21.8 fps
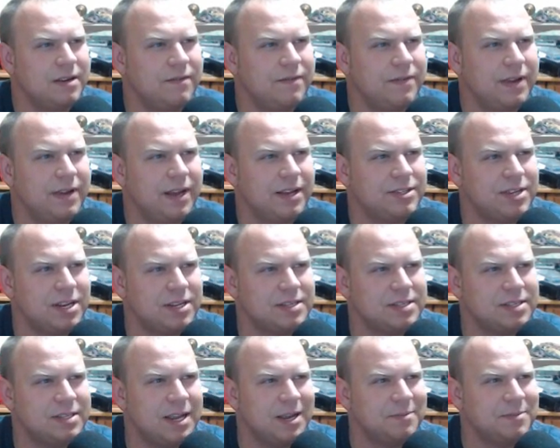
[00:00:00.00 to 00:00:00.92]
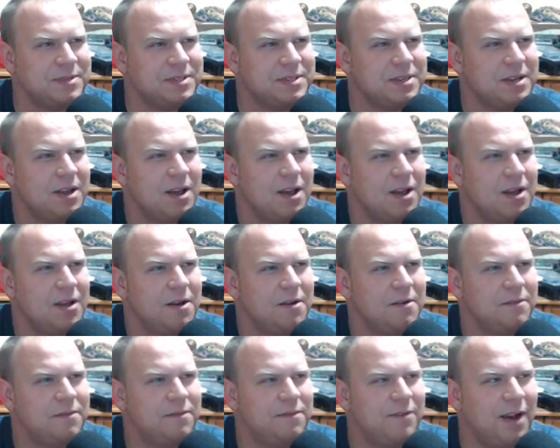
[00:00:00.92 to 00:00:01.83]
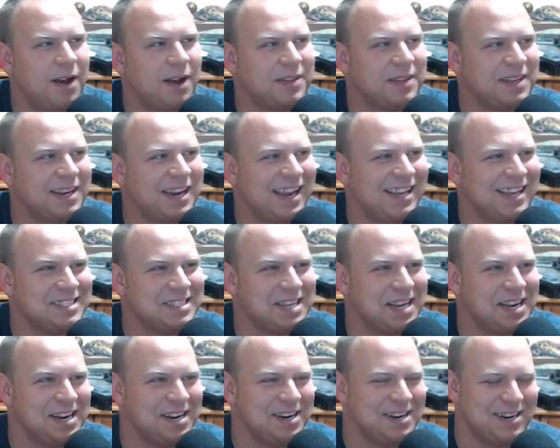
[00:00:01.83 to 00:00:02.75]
and VHS tapes. Fuck the naysayers.